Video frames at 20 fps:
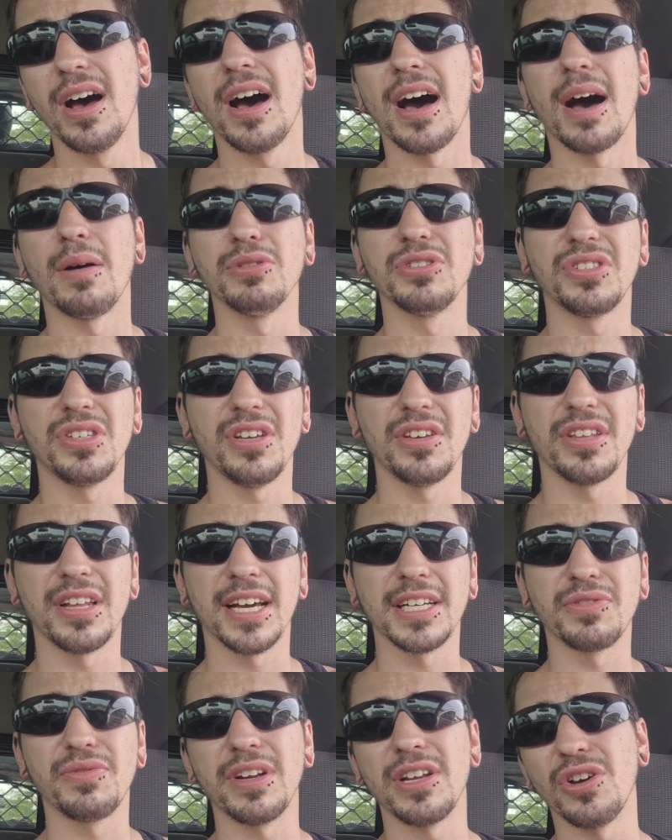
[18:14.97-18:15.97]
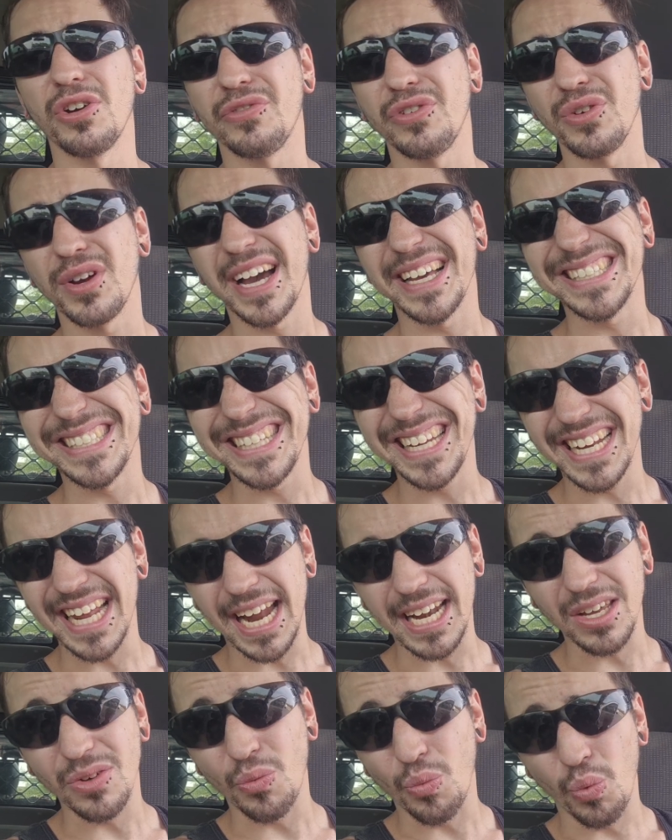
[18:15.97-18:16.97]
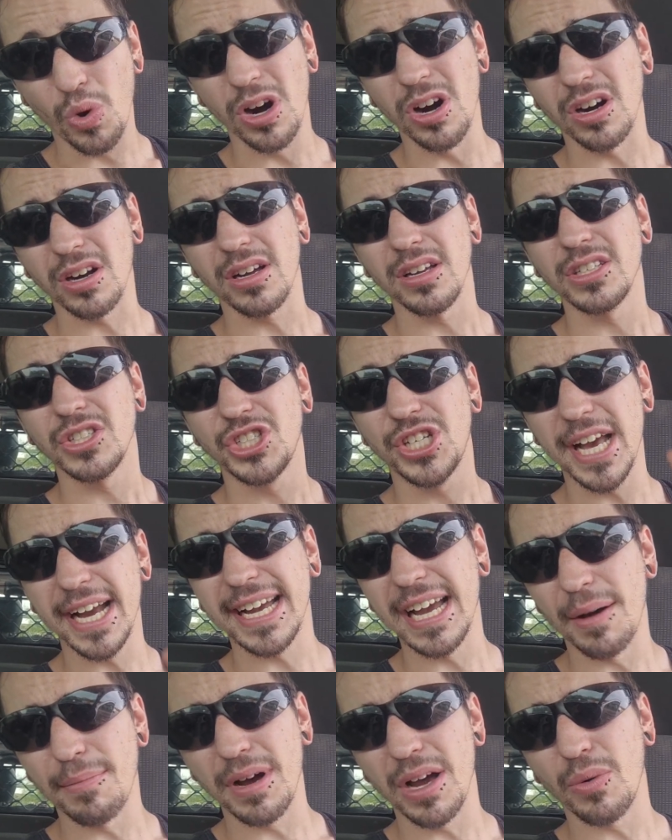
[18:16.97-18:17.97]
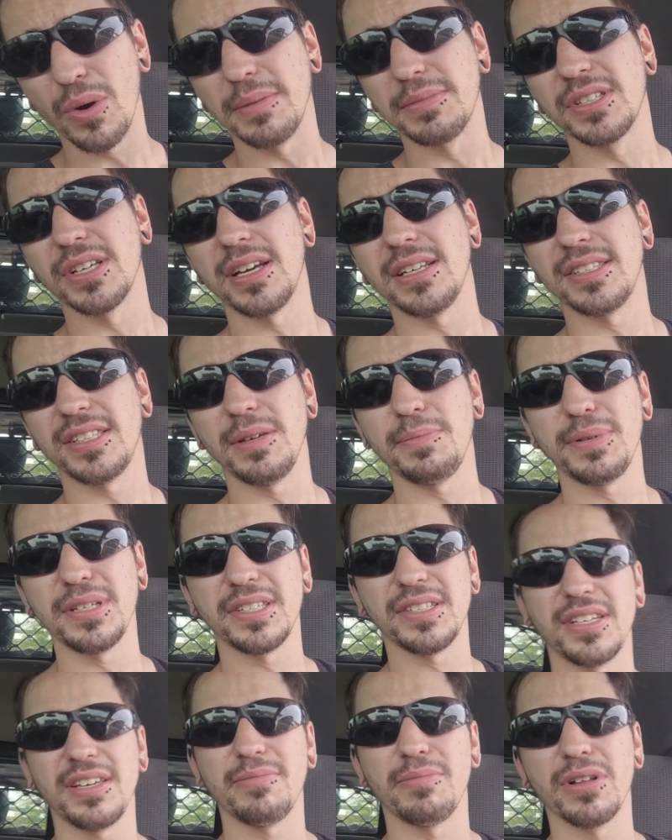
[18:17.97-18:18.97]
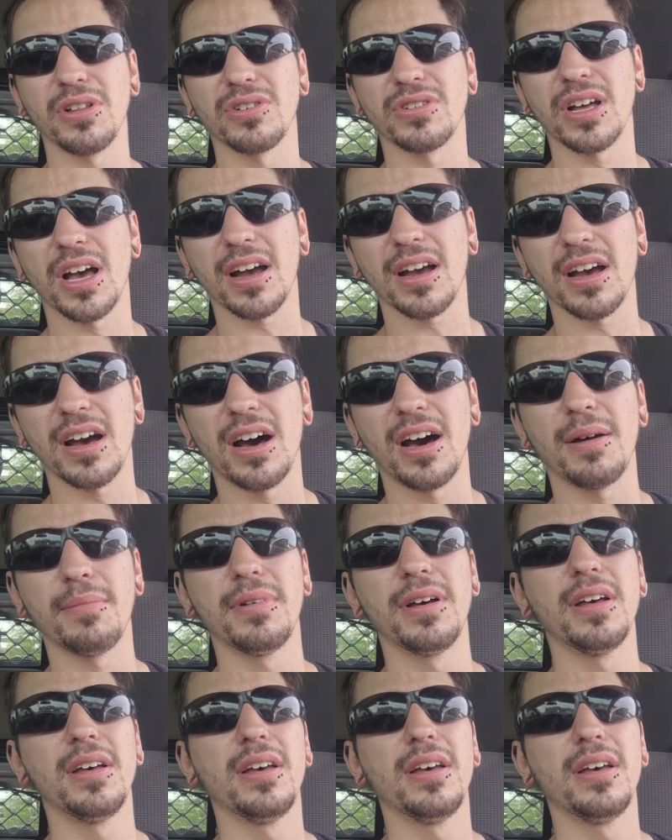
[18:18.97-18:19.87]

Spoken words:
I will see you in the next video. If you guys need any work, check out my website, cpstevemiller.com.